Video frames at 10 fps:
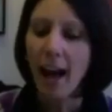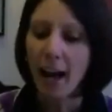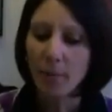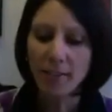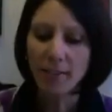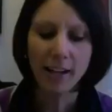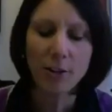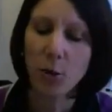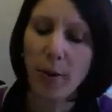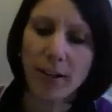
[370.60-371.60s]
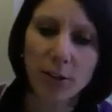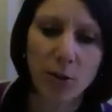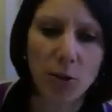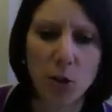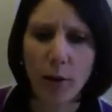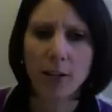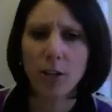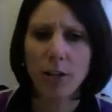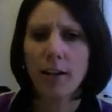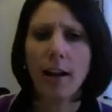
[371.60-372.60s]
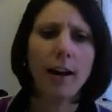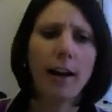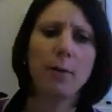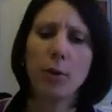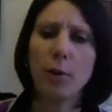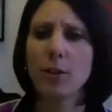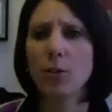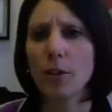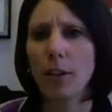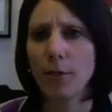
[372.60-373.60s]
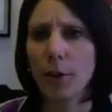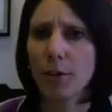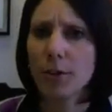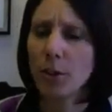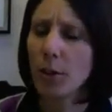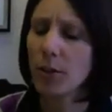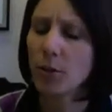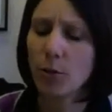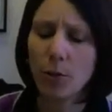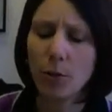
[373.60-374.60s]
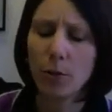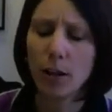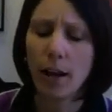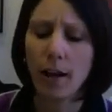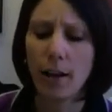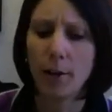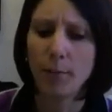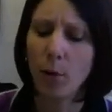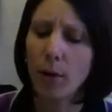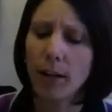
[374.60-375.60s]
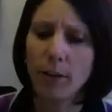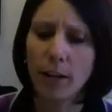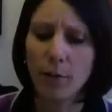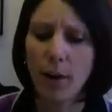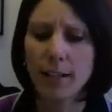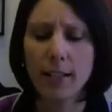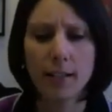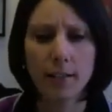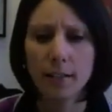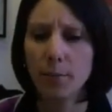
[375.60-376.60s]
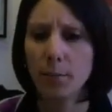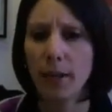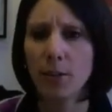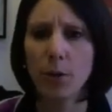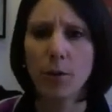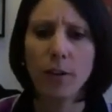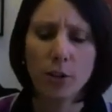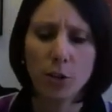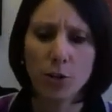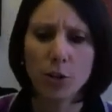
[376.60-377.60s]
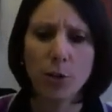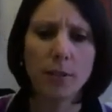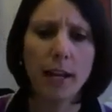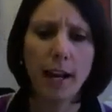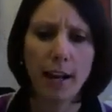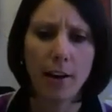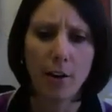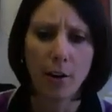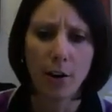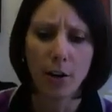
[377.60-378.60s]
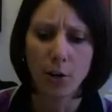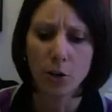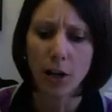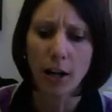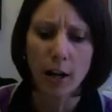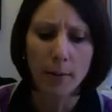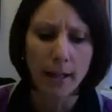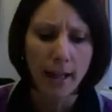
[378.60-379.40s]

Um, I think also depends on your situation. Um, if you're in, if you're still in school, um, or even if you're asking some place where you've internshiped at or your job,